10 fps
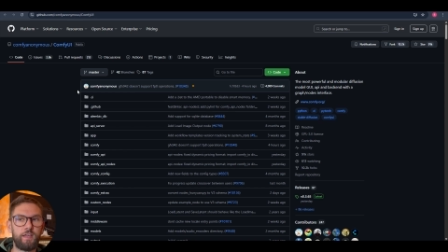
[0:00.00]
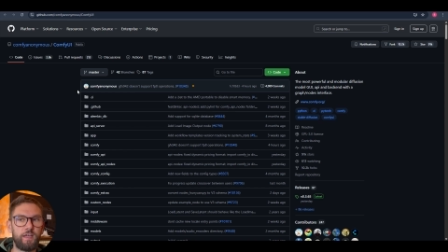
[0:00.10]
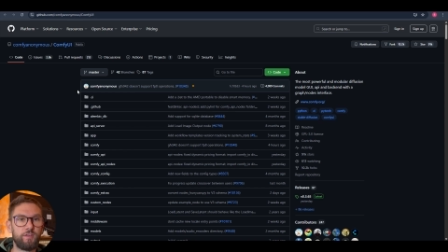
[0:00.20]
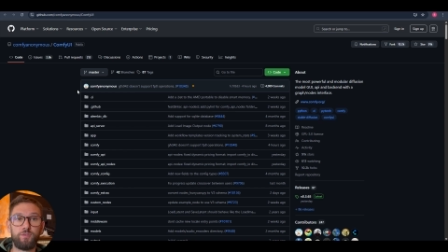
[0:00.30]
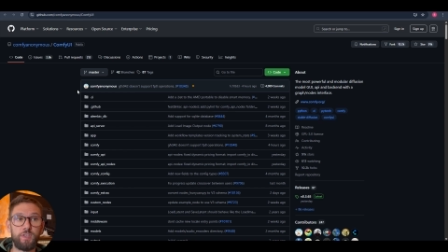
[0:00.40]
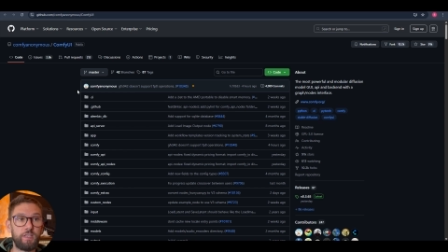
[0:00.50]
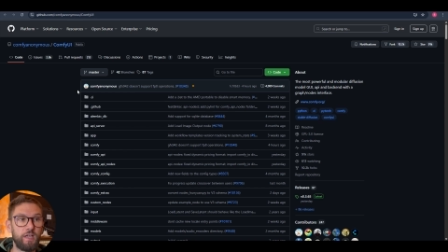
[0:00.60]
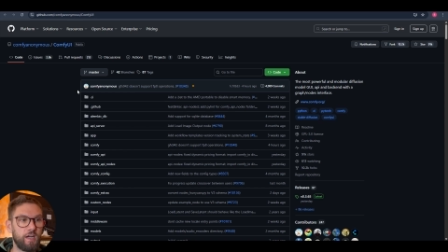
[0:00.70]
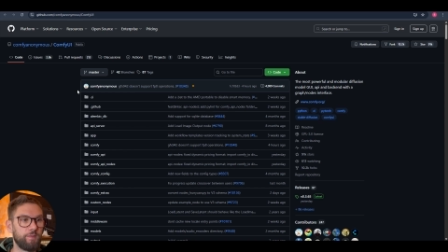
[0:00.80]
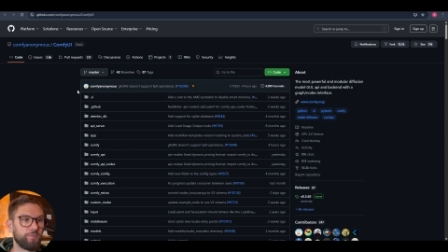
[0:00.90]

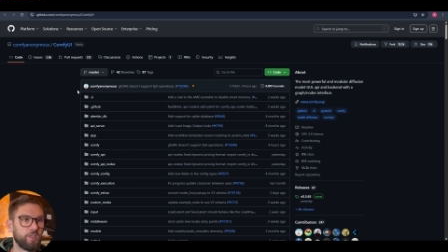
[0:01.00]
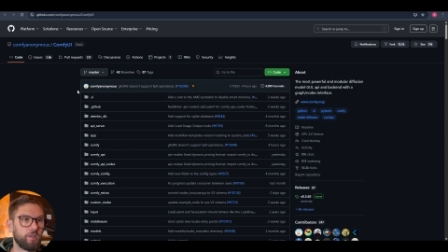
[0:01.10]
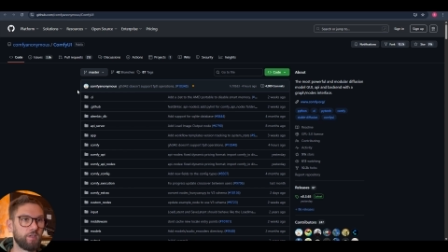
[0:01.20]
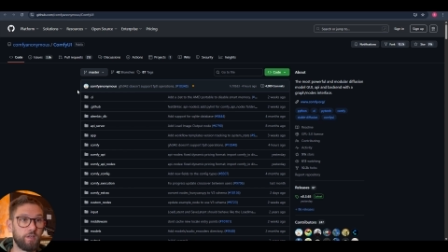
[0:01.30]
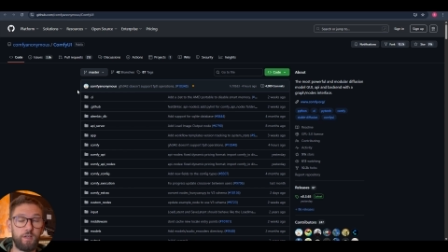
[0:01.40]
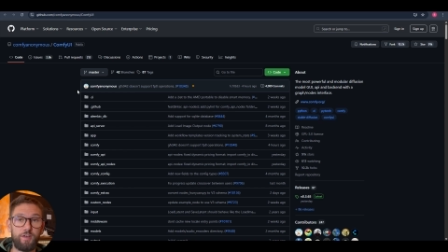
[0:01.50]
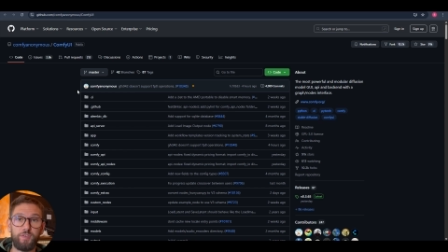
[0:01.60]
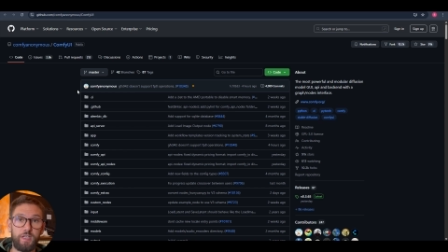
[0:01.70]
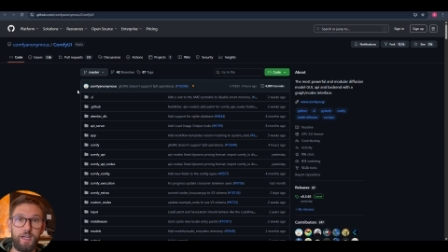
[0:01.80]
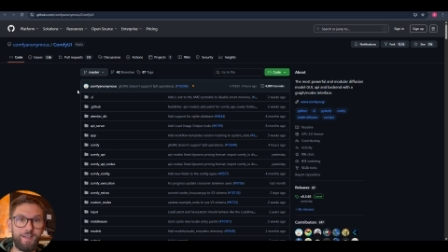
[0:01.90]
NVIDIA
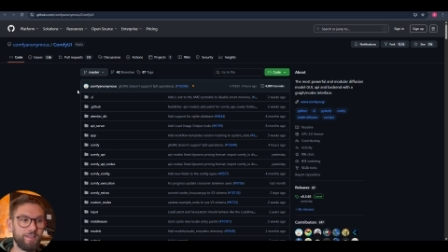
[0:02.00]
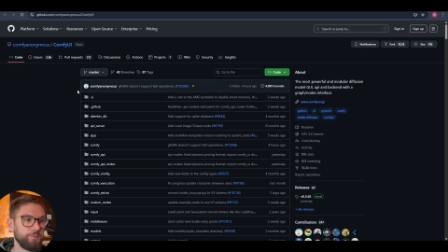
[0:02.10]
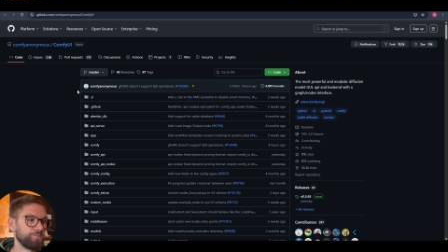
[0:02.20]
graphic card.